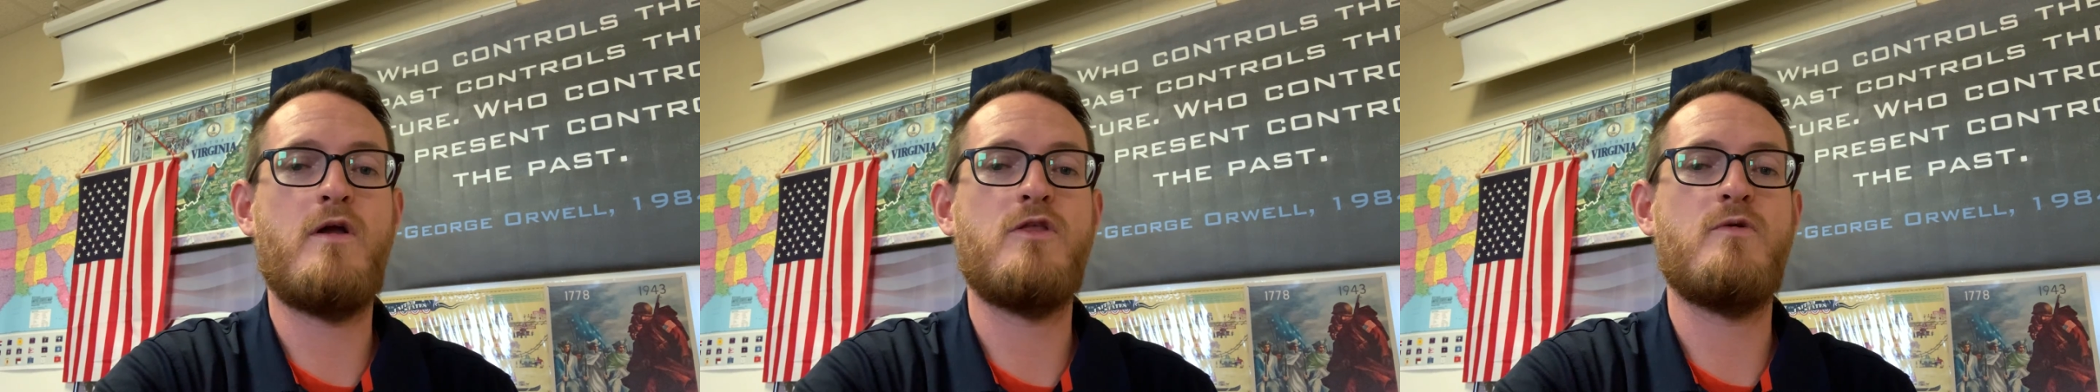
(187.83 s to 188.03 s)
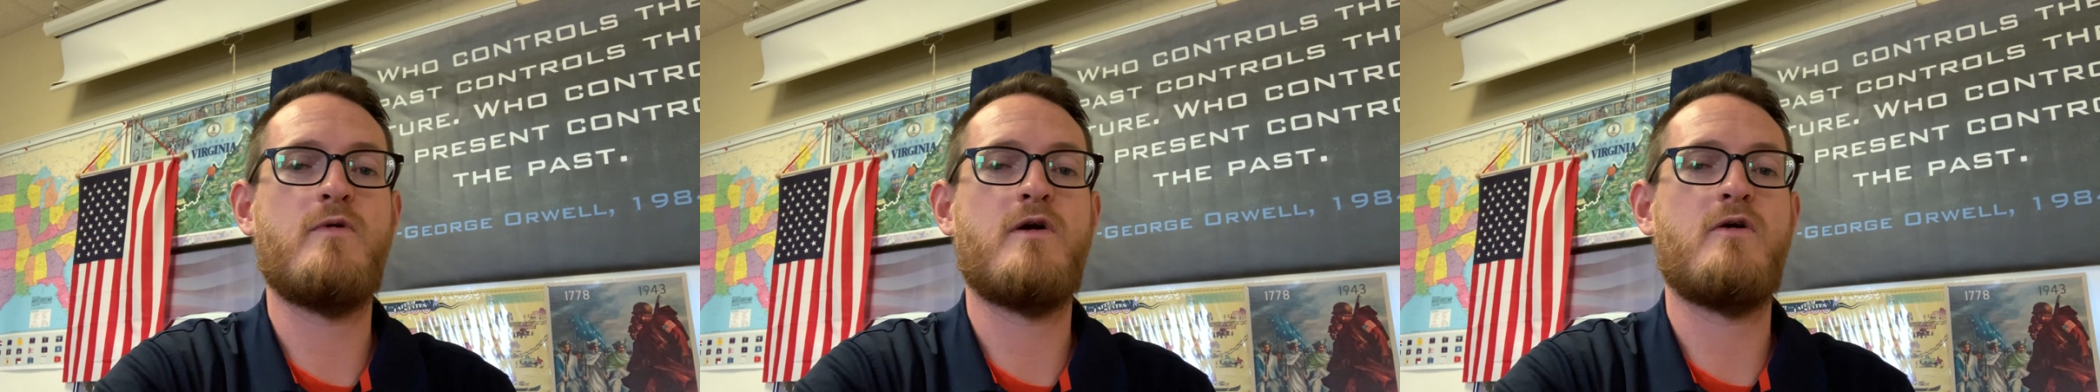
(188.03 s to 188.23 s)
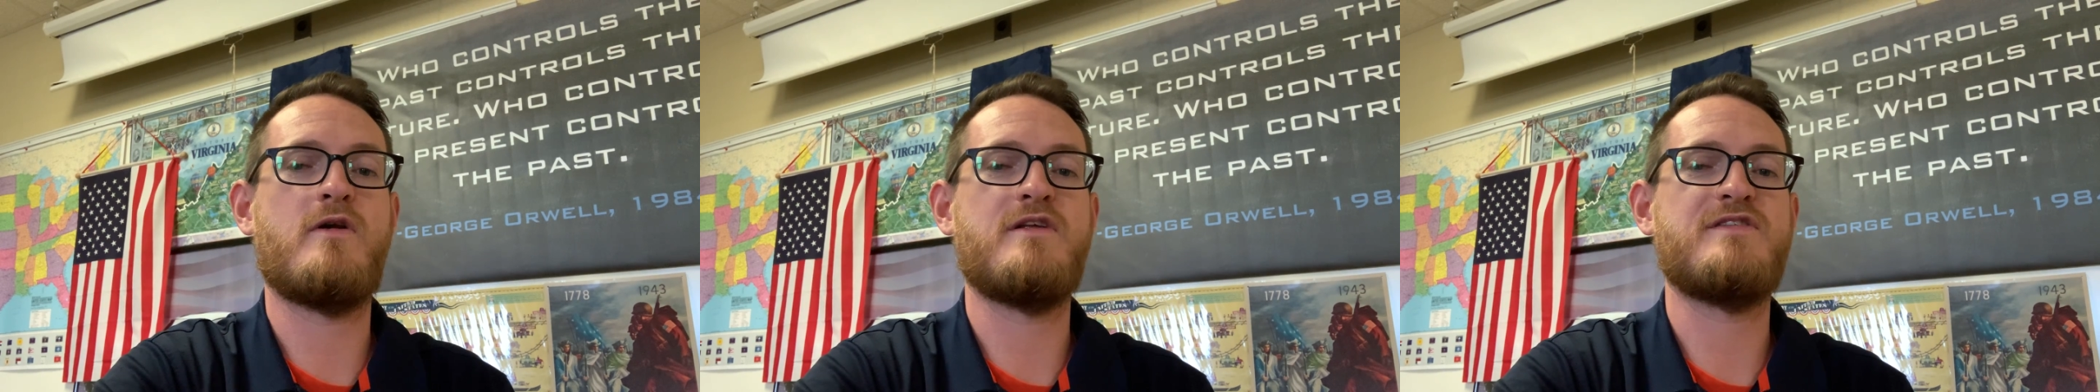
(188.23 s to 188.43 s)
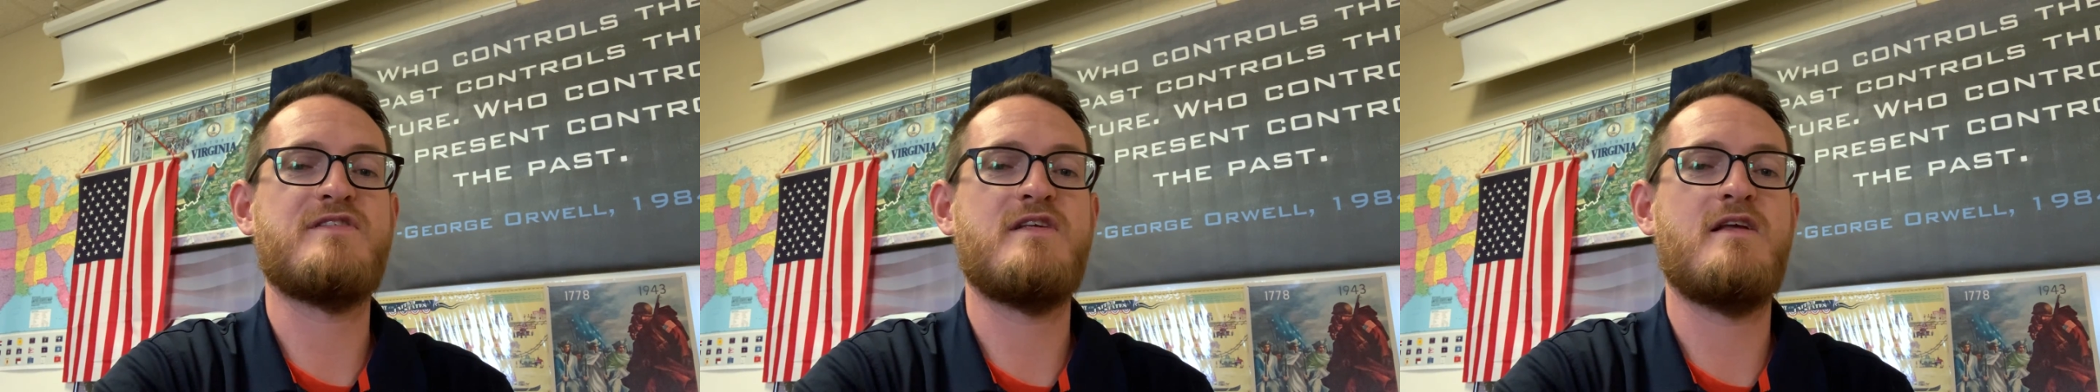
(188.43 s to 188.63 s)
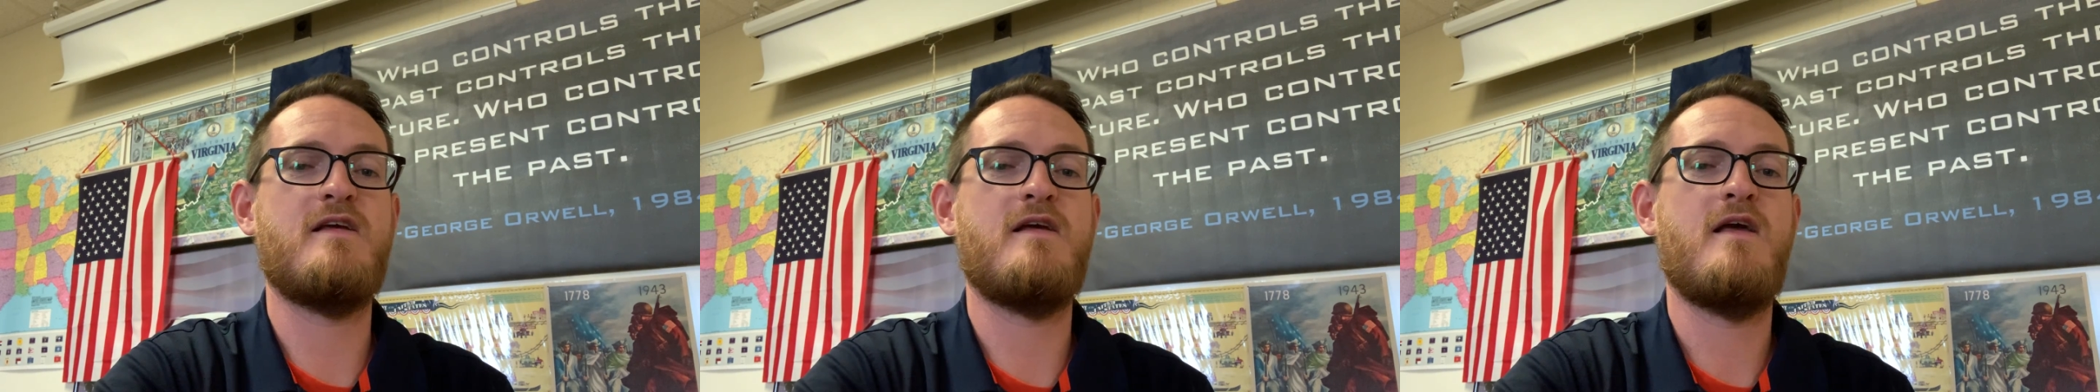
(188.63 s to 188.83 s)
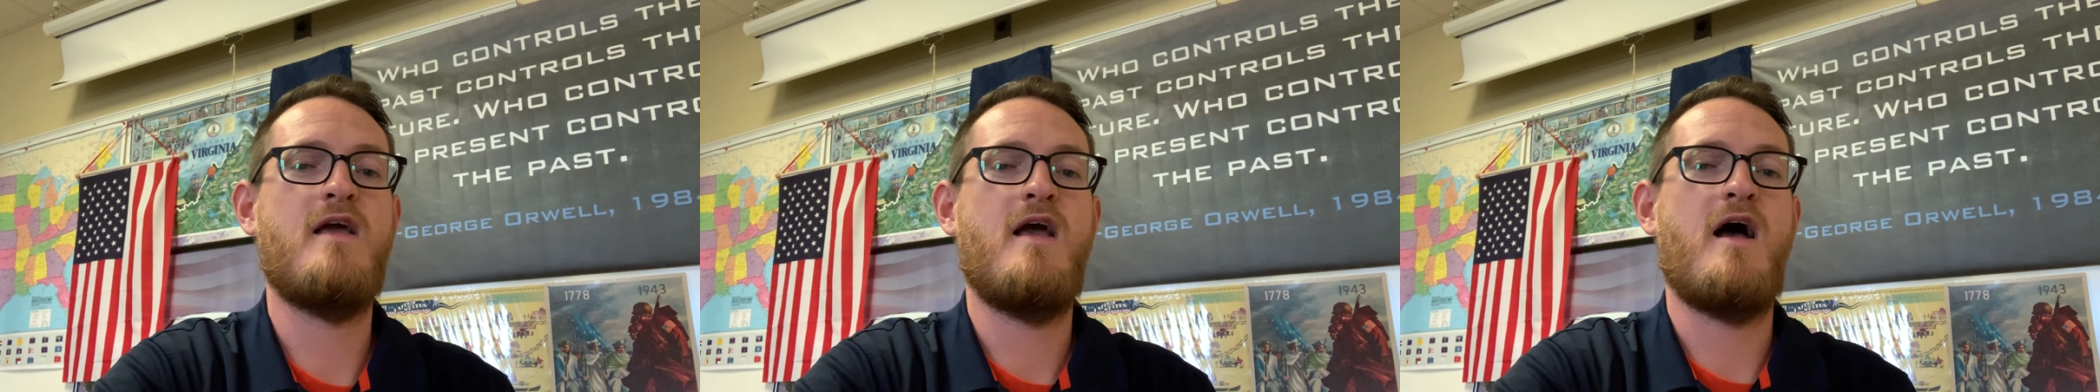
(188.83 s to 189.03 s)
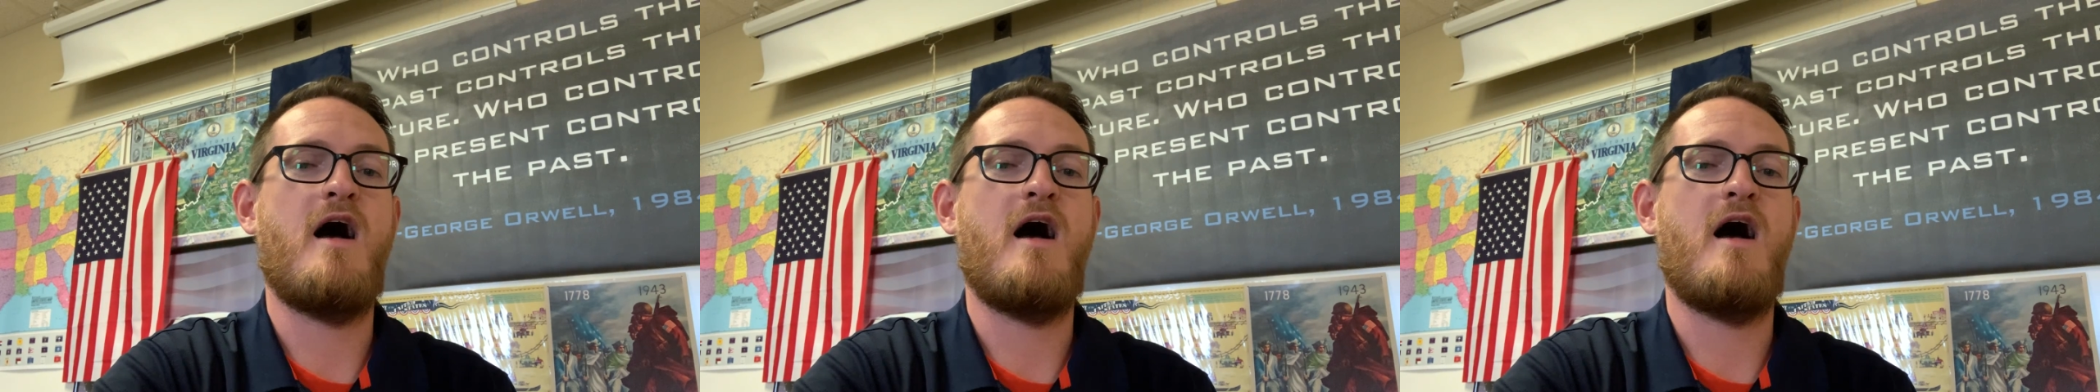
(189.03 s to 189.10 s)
you are going to see